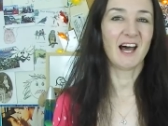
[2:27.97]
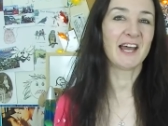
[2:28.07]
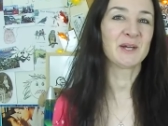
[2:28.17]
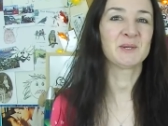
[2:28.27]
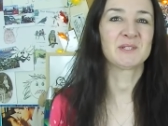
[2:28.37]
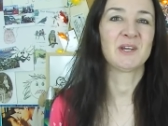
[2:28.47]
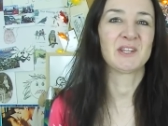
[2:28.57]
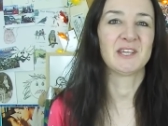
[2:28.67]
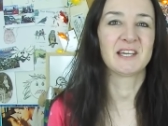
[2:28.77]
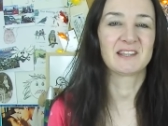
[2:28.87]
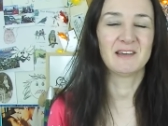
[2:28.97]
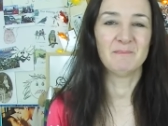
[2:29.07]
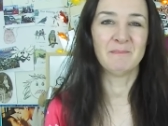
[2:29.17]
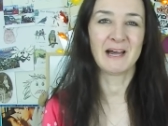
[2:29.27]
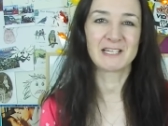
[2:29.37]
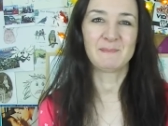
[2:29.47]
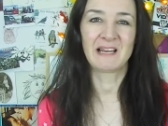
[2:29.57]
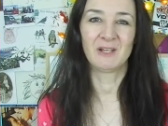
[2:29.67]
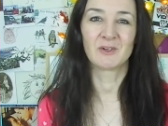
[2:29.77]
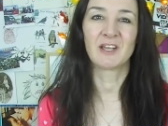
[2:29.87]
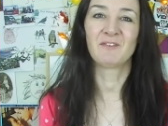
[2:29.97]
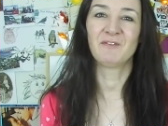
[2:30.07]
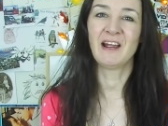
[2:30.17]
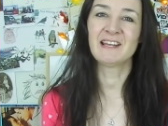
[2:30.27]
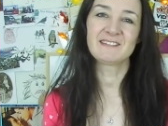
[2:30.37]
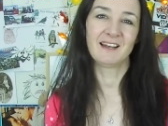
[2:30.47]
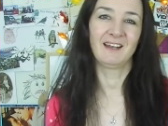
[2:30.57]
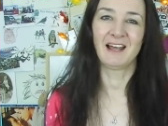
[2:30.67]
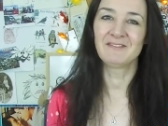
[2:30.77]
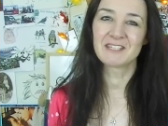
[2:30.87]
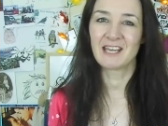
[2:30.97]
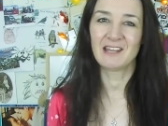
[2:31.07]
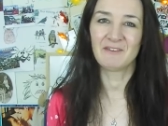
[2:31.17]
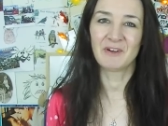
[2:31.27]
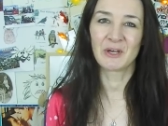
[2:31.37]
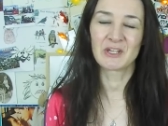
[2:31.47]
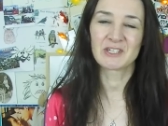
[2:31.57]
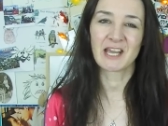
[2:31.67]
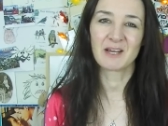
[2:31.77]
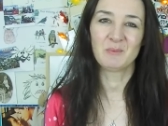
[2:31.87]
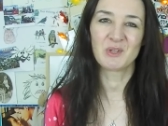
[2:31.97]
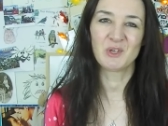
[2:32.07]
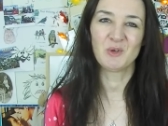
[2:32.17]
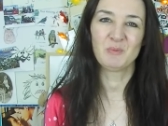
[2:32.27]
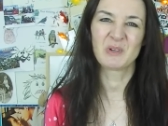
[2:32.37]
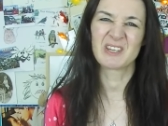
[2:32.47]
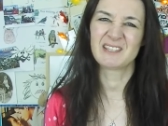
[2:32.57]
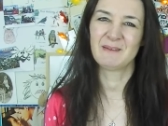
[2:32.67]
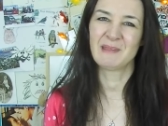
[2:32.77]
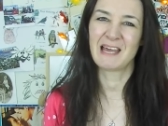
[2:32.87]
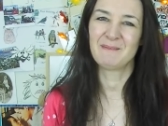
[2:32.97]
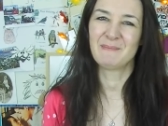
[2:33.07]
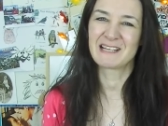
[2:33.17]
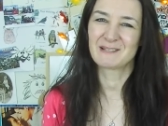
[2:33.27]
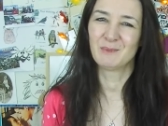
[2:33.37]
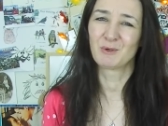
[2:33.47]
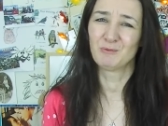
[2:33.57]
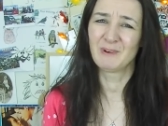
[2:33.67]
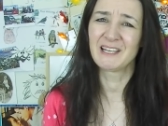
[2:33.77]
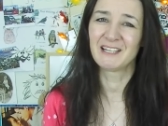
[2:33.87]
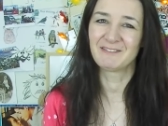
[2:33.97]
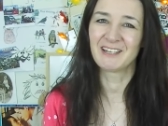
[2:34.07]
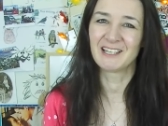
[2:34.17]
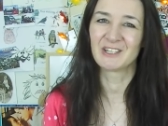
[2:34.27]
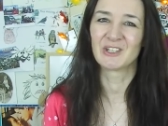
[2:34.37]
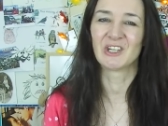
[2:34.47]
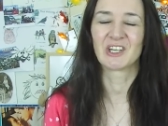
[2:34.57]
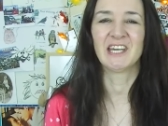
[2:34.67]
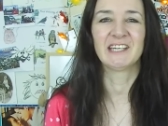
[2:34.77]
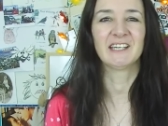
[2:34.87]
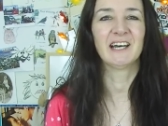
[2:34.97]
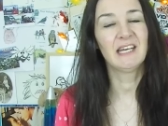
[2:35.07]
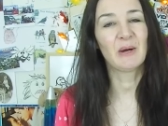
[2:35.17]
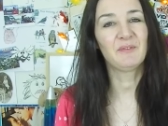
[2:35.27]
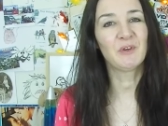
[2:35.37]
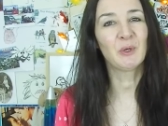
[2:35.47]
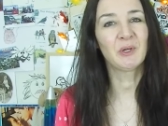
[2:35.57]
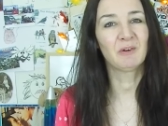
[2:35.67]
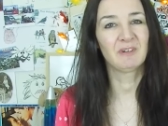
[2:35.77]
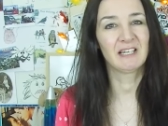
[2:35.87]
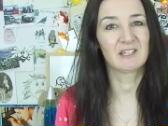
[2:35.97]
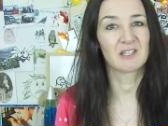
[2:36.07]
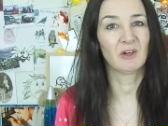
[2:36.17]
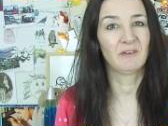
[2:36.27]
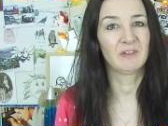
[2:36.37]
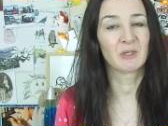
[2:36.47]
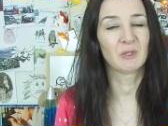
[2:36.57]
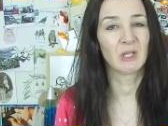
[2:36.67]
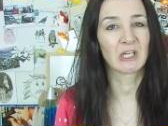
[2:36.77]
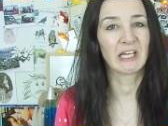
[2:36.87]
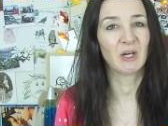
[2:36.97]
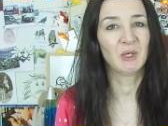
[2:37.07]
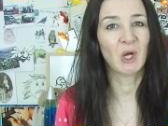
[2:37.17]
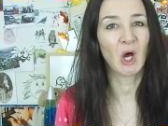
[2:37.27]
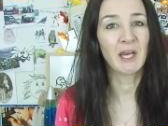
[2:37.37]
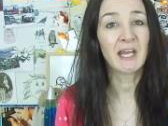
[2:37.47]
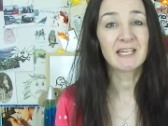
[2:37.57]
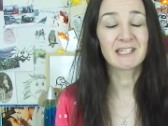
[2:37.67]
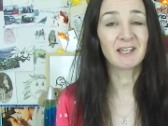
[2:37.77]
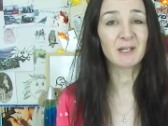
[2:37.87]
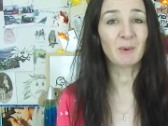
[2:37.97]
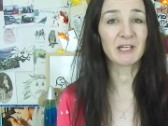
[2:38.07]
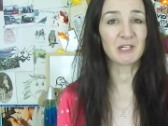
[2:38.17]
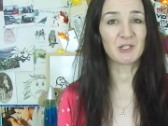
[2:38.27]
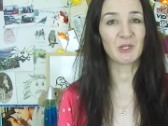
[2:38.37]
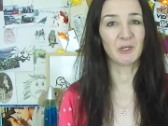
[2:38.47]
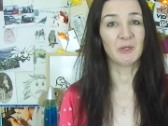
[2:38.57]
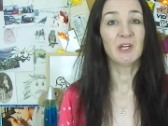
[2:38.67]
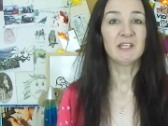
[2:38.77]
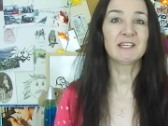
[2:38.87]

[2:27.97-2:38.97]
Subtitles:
I also think that much better looking friends love to get their photos taken with you because then that makes them look really, really good looking. Now, if you're not really sure if you're good looking or not, tell you what you do.